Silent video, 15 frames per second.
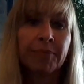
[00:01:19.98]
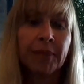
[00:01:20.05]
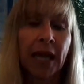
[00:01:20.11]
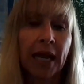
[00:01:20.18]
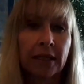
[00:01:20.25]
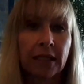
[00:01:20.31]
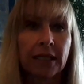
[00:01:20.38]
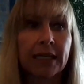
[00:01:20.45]
but
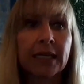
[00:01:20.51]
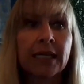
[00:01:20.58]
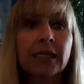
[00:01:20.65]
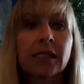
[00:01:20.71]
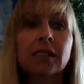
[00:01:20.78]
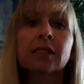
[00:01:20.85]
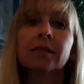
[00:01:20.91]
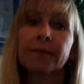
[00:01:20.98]
at
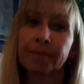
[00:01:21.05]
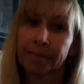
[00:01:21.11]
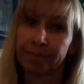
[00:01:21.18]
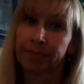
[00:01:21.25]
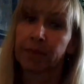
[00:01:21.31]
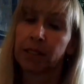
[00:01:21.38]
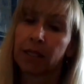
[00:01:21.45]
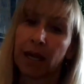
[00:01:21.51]

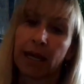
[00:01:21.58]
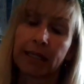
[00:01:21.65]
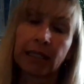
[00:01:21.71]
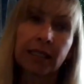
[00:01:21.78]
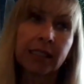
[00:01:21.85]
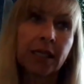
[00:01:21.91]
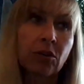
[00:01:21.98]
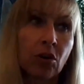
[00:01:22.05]
least
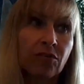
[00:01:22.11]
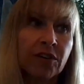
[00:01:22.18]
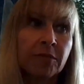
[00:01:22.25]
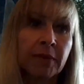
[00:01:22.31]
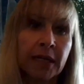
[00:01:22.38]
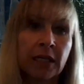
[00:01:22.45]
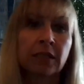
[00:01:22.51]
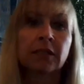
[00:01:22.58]
the
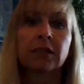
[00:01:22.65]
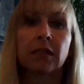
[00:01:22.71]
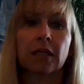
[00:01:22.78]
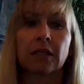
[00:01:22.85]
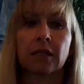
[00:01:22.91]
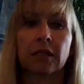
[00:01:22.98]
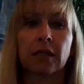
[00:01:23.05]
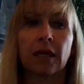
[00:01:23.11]

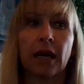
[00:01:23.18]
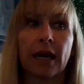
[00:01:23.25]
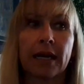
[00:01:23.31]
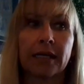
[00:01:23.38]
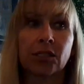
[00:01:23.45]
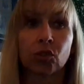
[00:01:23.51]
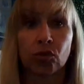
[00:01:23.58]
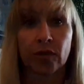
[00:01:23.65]
government
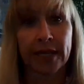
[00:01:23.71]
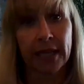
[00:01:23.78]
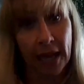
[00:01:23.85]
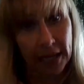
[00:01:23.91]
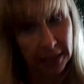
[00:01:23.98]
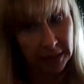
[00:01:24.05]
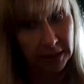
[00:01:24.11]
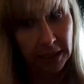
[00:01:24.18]
has
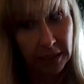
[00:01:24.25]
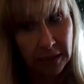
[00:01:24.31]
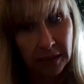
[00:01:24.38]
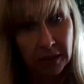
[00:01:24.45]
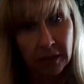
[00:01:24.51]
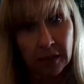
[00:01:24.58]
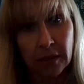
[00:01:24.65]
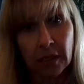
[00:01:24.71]

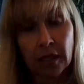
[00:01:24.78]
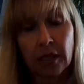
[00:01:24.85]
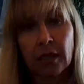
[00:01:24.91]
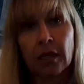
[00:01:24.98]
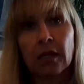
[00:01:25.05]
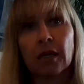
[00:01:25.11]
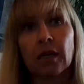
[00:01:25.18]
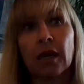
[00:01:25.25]
reacted,
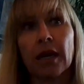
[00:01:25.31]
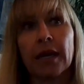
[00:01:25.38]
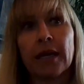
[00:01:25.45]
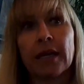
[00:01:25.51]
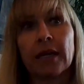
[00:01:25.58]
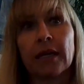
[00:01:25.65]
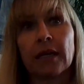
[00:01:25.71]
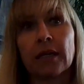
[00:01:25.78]

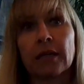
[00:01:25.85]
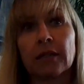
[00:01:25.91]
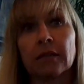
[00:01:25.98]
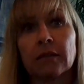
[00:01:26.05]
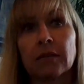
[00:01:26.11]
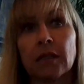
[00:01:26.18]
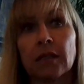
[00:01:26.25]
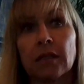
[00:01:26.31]

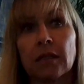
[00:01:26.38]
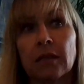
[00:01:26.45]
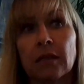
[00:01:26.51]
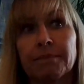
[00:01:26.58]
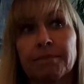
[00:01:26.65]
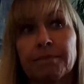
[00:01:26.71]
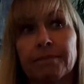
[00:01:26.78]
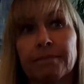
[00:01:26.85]
and
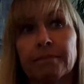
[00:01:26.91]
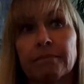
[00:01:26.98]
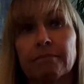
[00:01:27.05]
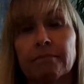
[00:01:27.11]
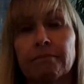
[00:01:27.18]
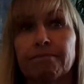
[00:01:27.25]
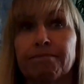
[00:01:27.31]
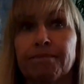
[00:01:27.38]

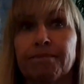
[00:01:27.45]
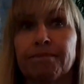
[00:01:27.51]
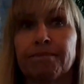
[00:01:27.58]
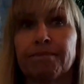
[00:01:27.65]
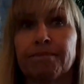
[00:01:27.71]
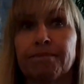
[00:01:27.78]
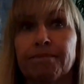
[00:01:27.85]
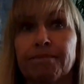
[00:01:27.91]

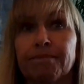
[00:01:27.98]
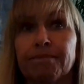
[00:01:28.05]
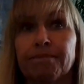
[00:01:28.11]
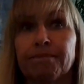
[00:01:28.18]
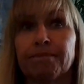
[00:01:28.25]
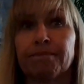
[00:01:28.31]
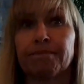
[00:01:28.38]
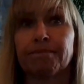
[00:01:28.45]

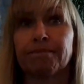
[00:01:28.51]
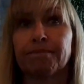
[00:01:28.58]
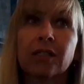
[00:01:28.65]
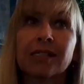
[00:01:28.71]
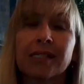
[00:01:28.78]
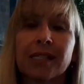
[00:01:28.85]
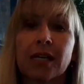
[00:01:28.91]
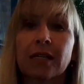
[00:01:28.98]
people, I
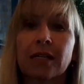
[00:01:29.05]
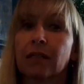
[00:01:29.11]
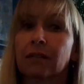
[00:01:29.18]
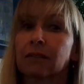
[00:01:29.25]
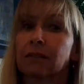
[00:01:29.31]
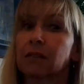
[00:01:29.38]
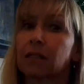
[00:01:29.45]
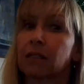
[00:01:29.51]
cannot
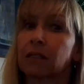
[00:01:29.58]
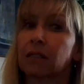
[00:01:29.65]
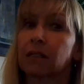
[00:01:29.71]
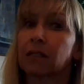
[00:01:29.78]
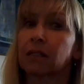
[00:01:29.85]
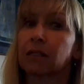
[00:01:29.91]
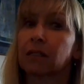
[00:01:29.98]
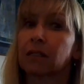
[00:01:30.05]
say that
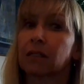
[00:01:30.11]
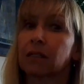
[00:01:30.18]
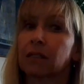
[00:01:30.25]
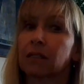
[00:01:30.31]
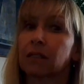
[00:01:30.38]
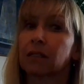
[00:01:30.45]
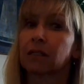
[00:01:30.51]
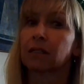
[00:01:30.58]
the
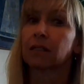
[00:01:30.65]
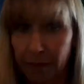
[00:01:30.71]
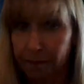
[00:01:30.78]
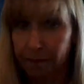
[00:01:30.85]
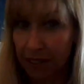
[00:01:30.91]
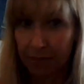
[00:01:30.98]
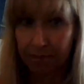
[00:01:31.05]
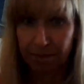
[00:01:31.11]

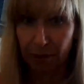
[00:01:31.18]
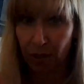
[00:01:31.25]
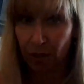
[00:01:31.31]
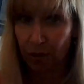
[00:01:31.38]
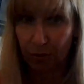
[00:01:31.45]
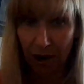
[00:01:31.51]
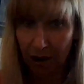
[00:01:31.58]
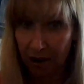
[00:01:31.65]
majority of the
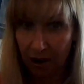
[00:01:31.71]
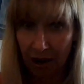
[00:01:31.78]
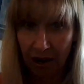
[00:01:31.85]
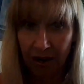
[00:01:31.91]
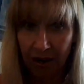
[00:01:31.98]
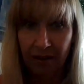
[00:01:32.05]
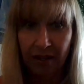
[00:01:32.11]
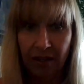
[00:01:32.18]
people
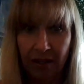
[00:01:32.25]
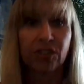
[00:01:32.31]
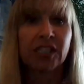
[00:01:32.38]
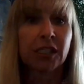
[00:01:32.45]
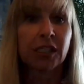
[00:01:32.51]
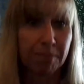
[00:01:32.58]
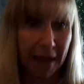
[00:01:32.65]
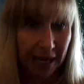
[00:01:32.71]

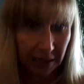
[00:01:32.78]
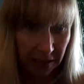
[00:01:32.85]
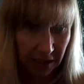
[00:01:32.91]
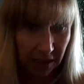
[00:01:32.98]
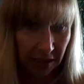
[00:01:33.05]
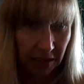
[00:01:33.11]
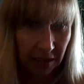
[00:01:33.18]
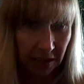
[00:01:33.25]
are
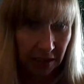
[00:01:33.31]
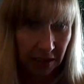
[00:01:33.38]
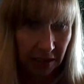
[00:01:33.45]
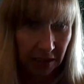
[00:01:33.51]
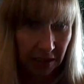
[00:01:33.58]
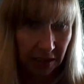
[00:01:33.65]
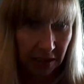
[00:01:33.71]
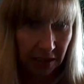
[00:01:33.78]

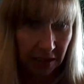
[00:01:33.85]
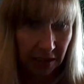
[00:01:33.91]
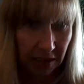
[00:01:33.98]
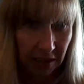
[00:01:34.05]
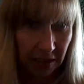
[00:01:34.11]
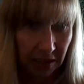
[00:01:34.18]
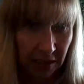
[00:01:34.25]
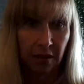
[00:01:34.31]
respecting
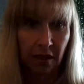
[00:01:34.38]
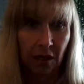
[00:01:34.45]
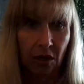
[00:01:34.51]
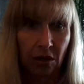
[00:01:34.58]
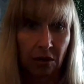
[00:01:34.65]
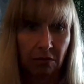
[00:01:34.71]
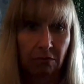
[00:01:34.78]
the